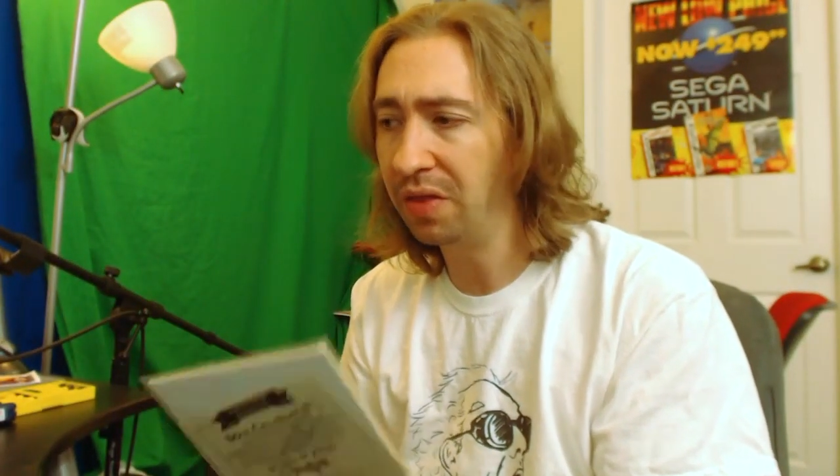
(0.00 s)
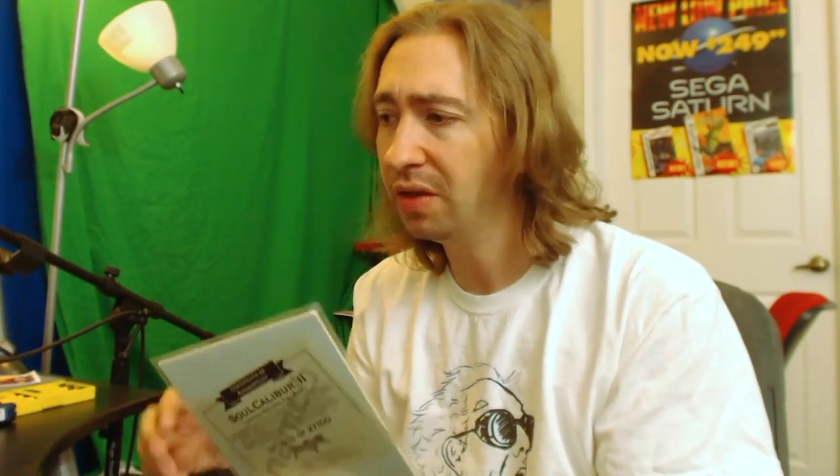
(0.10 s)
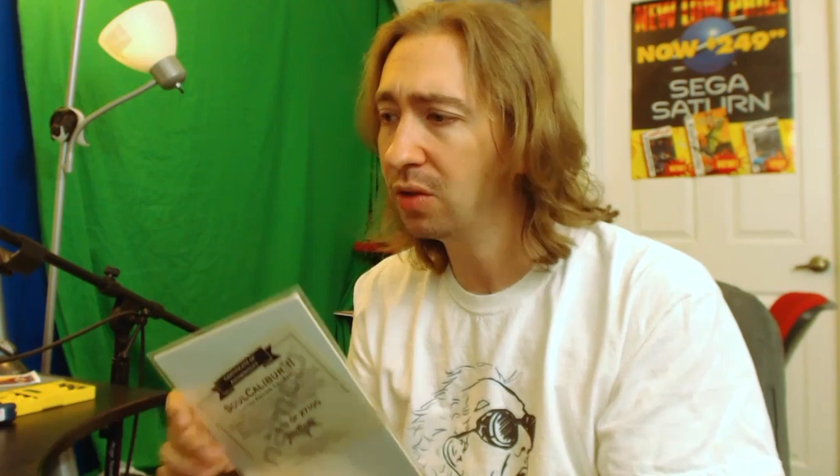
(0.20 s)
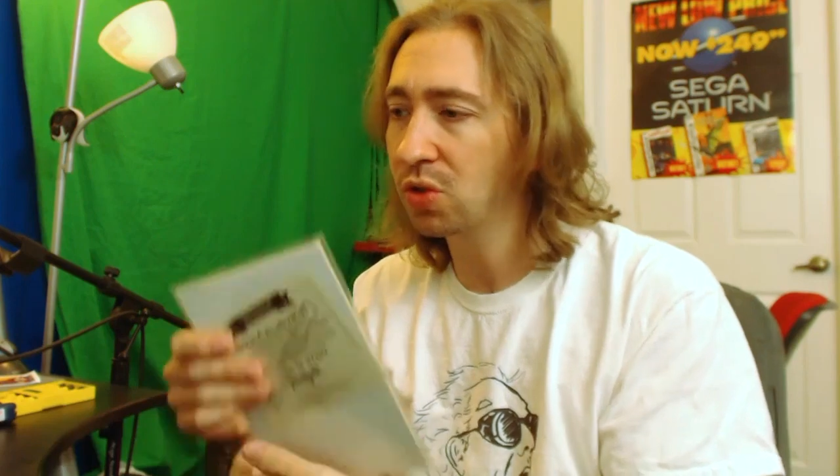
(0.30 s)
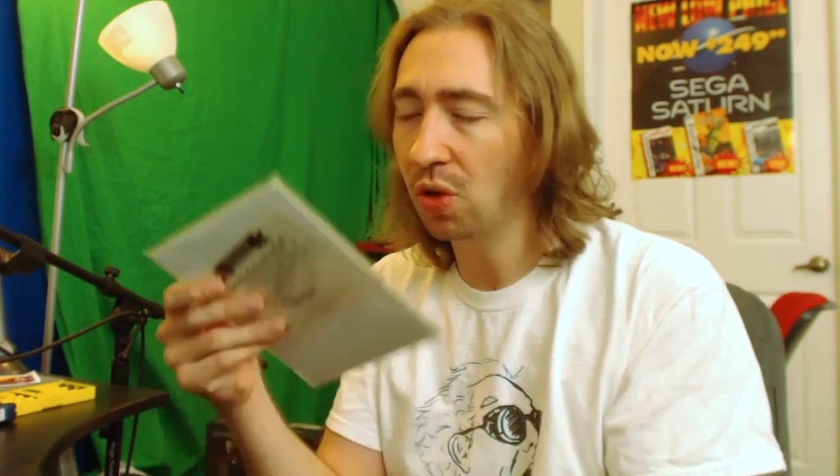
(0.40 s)
I
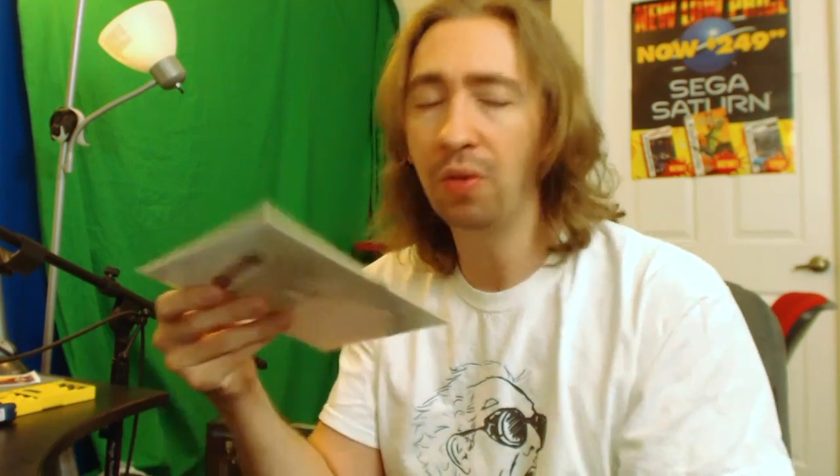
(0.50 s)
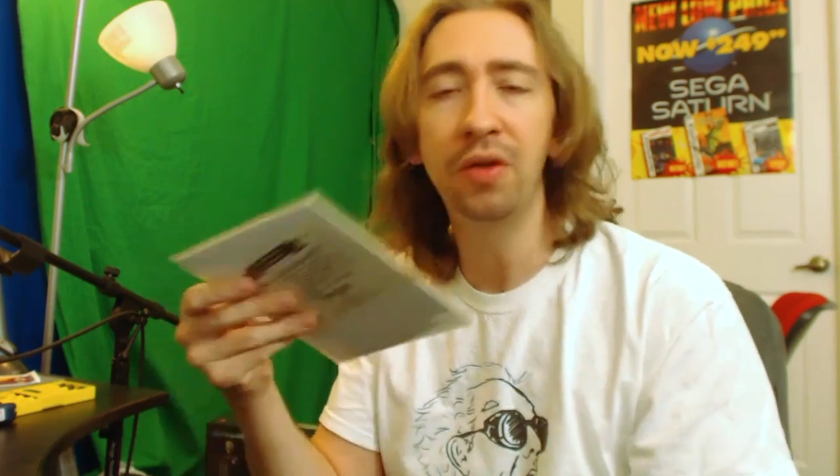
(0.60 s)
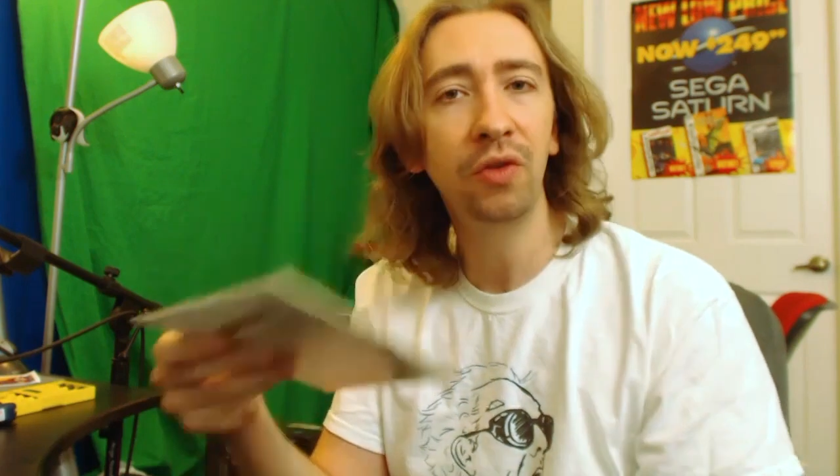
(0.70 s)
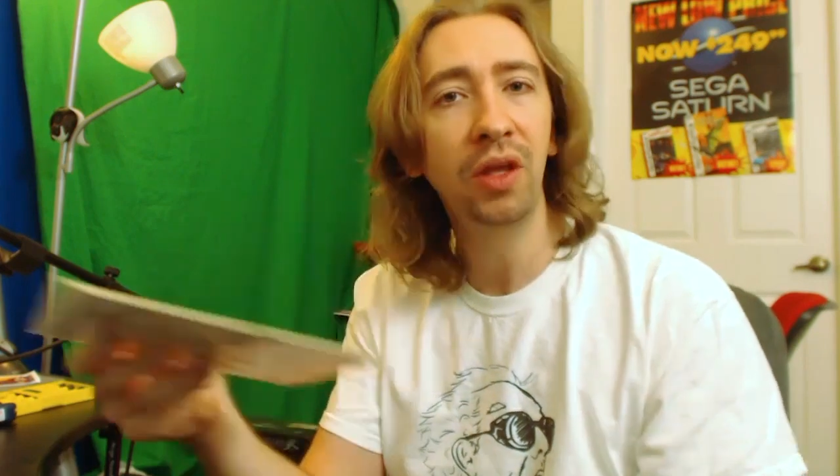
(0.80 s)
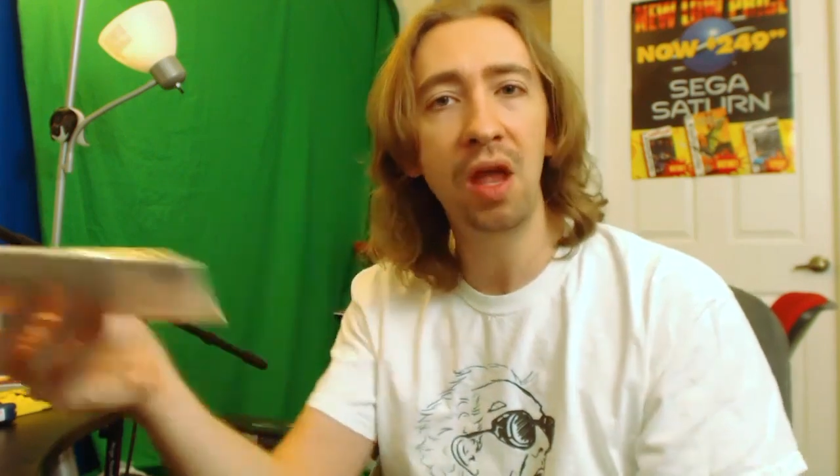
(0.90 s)
think this was only
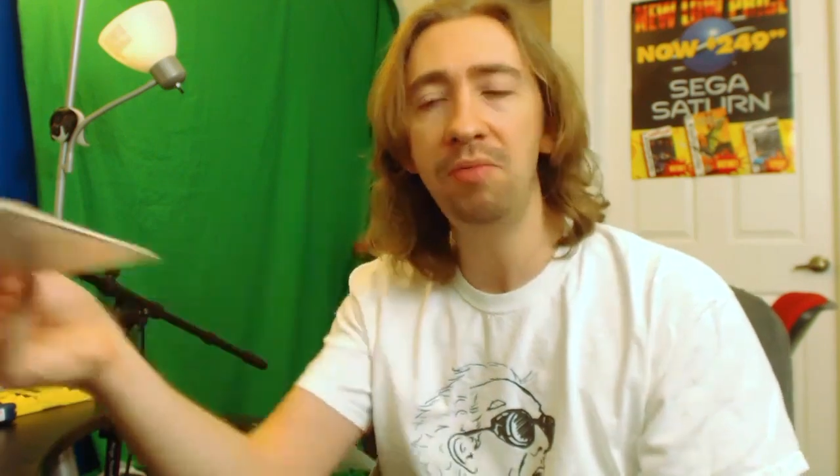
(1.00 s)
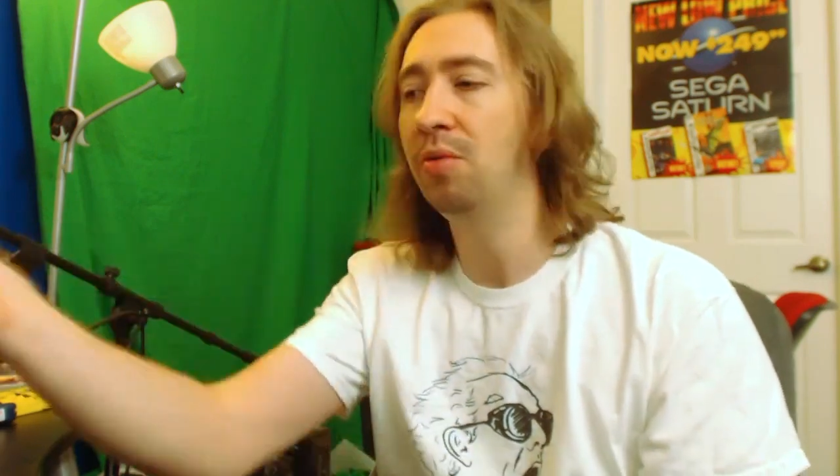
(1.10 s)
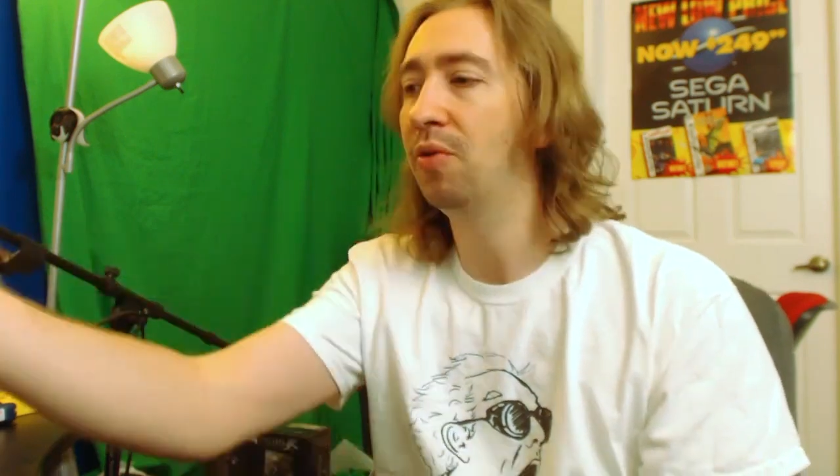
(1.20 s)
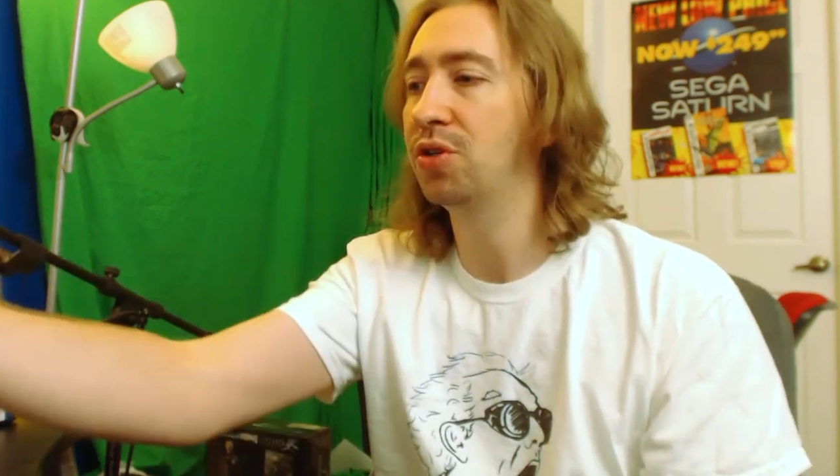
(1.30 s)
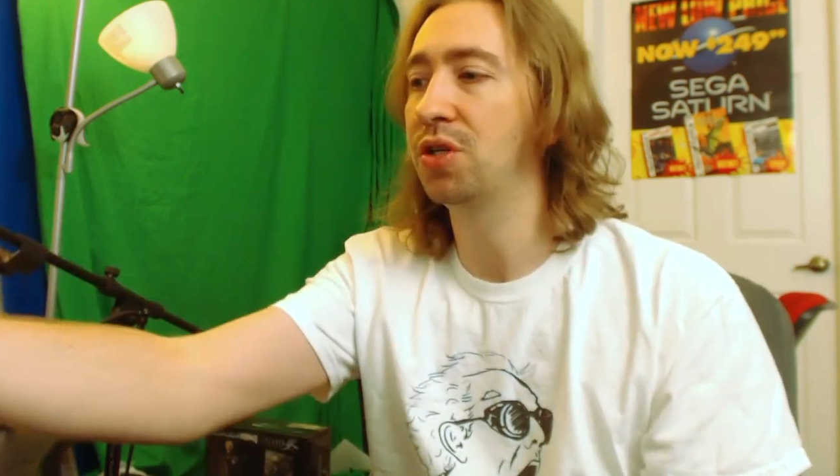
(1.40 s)
for the
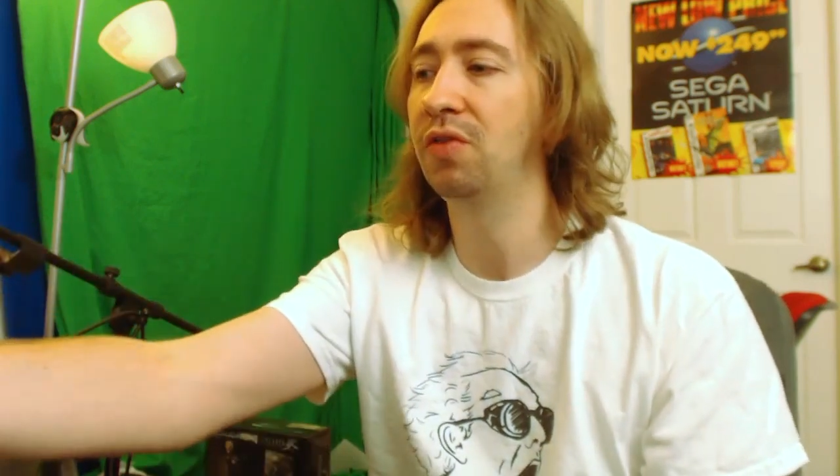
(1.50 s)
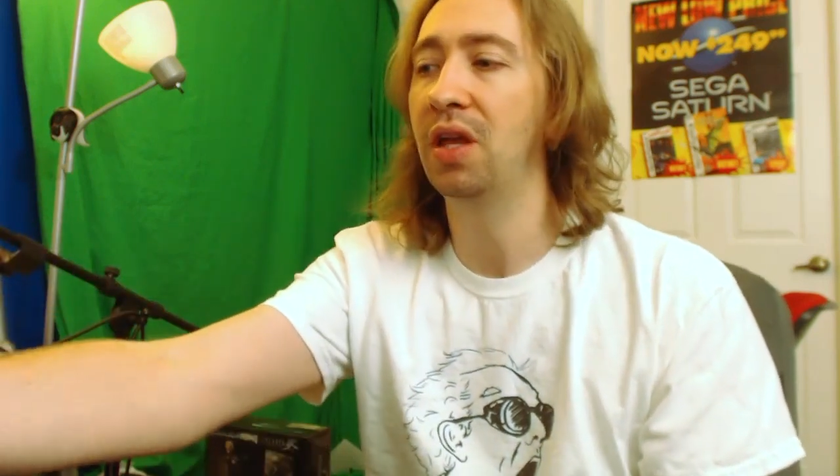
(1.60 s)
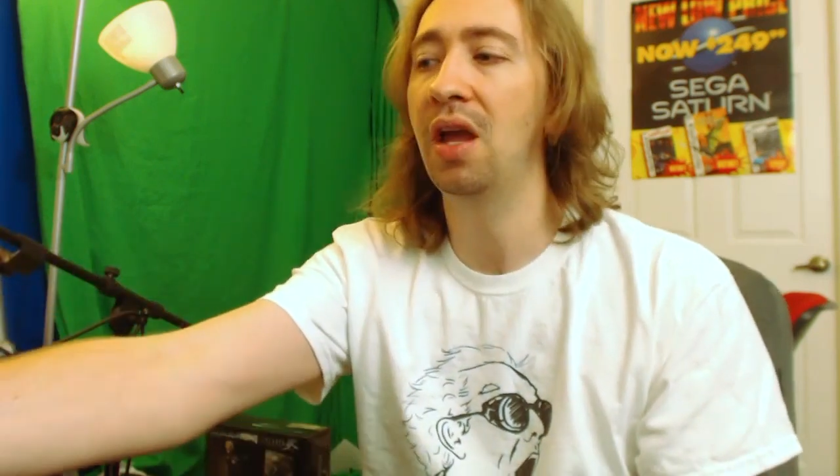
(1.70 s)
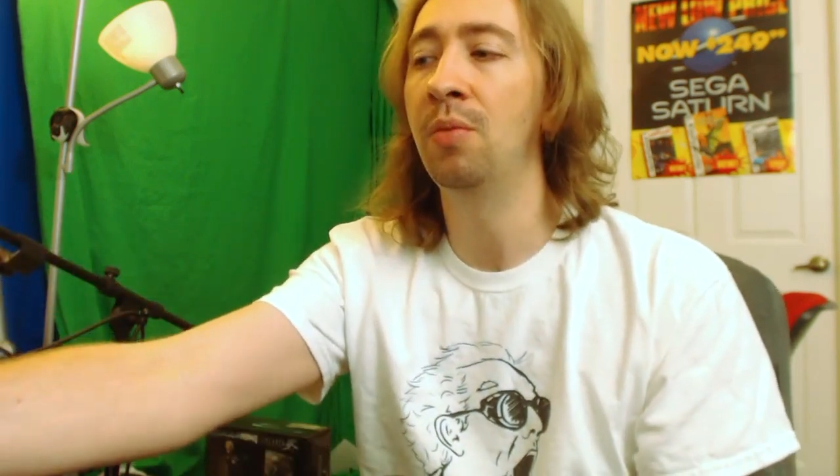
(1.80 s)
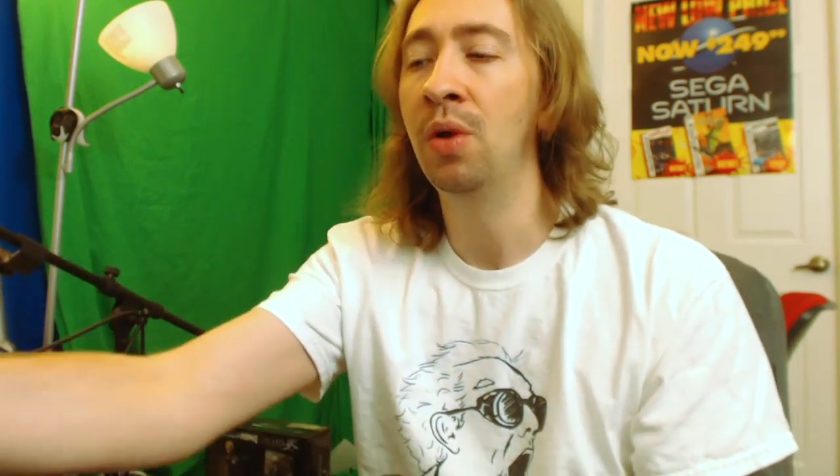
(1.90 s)
GameCube version of the
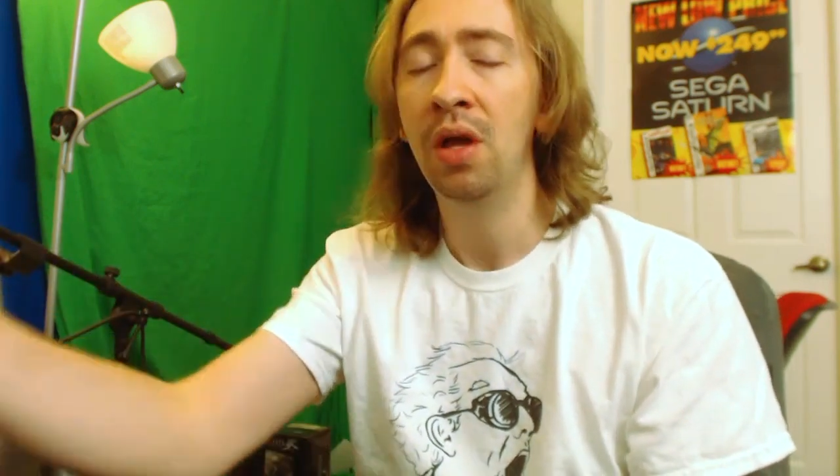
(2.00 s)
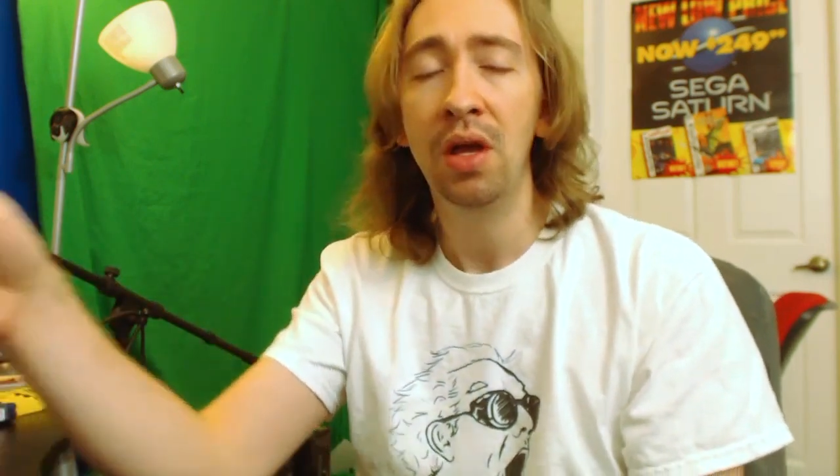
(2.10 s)
game.